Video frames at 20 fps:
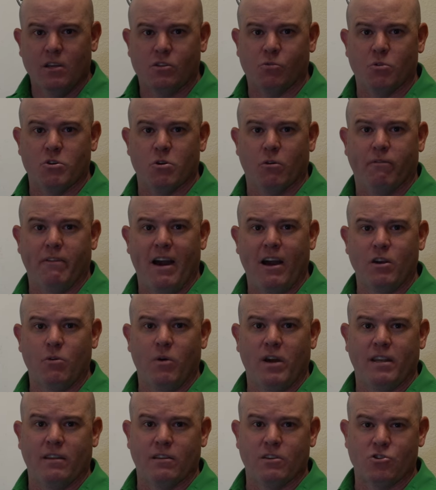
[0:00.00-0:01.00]
So when you're
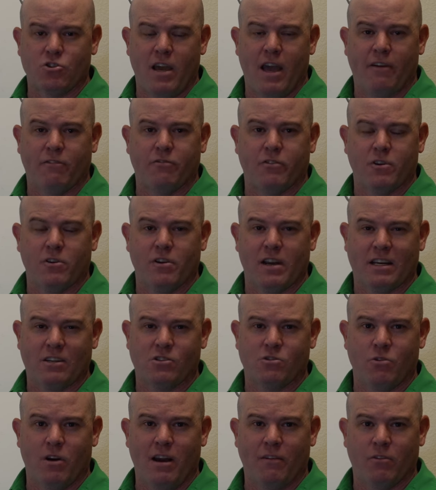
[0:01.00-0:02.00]
evaluating the shaft for your
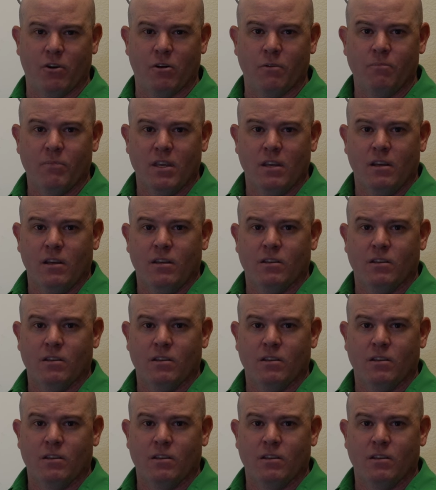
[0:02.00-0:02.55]
next driver,